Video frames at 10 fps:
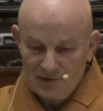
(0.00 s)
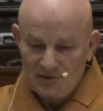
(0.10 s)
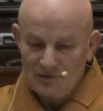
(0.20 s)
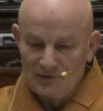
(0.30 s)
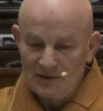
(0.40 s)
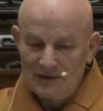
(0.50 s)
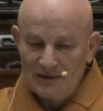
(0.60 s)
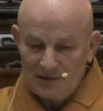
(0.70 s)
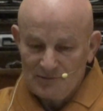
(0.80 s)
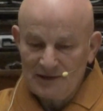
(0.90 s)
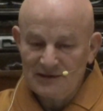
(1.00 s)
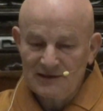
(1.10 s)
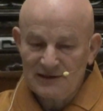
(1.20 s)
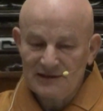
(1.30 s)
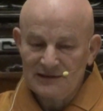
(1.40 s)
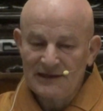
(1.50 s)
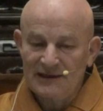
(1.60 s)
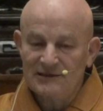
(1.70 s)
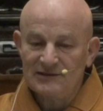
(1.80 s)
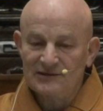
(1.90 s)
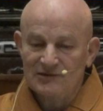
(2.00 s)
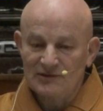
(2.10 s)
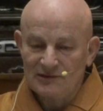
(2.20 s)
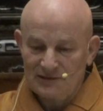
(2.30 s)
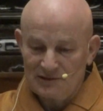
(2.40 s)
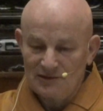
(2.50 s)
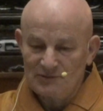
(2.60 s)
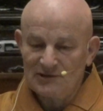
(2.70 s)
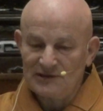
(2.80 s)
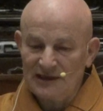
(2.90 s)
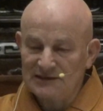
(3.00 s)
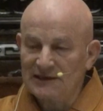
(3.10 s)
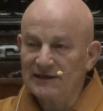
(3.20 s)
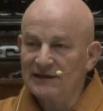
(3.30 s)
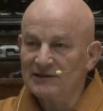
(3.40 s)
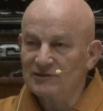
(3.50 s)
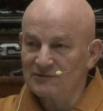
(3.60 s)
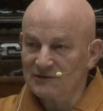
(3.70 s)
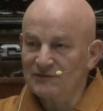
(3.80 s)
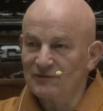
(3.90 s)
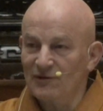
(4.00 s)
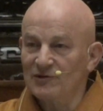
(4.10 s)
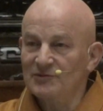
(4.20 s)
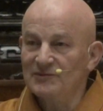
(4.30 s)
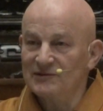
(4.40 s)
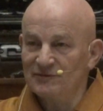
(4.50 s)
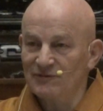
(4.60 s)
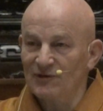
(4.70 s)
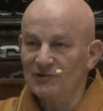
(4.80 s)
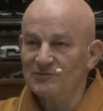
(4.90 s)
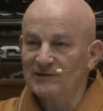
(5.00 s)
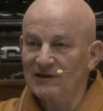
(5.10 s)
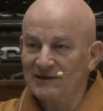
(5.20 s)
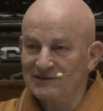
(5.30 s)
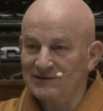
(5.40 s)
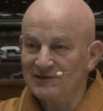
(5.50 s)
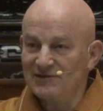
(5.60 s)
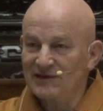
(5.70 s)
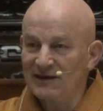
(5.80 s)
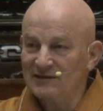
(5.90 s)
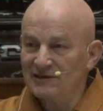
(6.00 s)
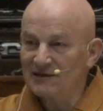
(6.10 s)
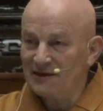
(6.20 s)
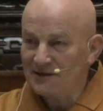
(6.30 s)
So when he engages with the aggregate of the form, the form will actually scatter.